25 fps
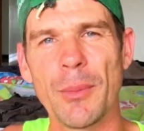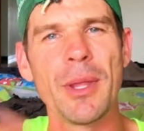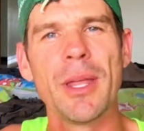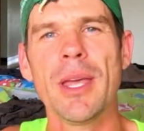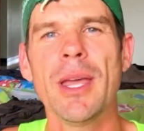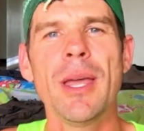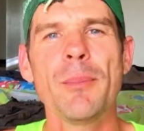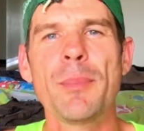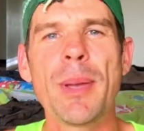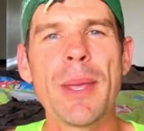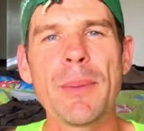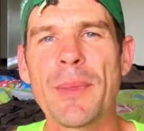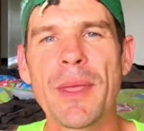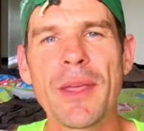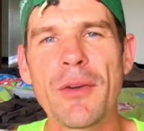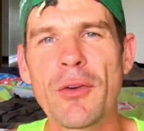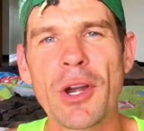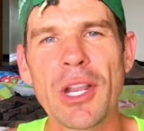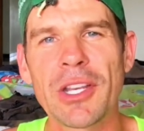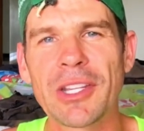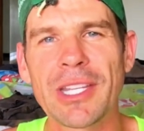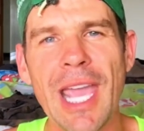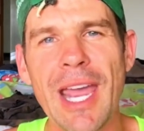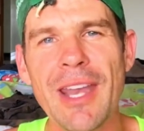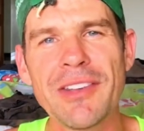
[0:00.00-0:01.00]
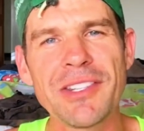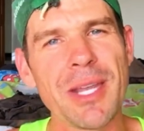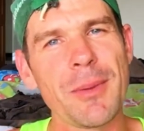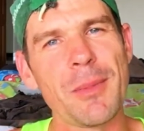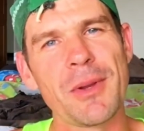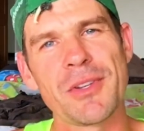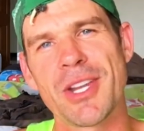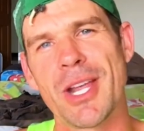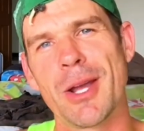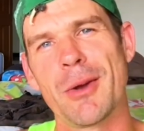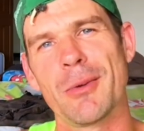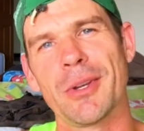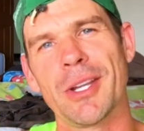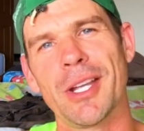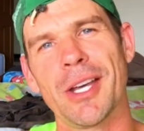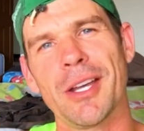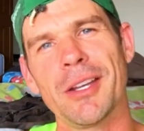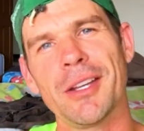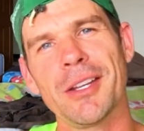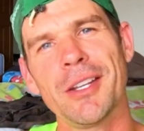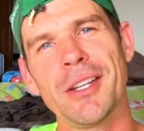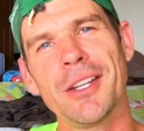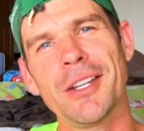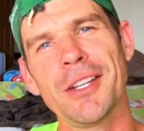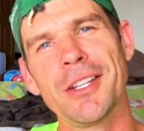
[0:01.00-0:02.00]
But they already can take my channel
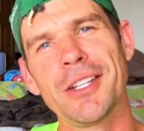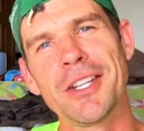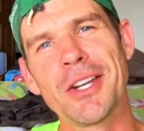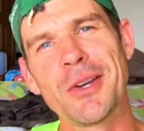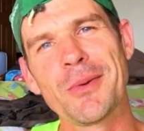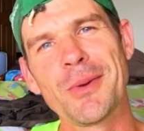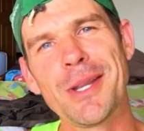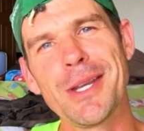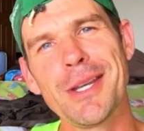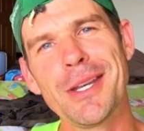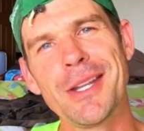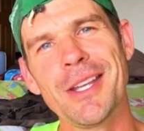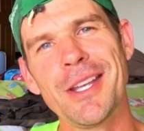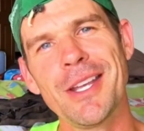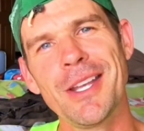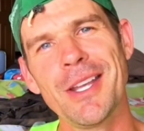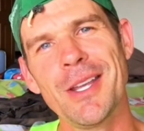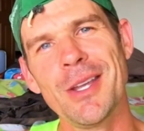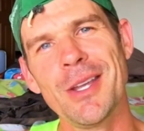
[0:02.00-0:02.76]
down. You know what I mean?"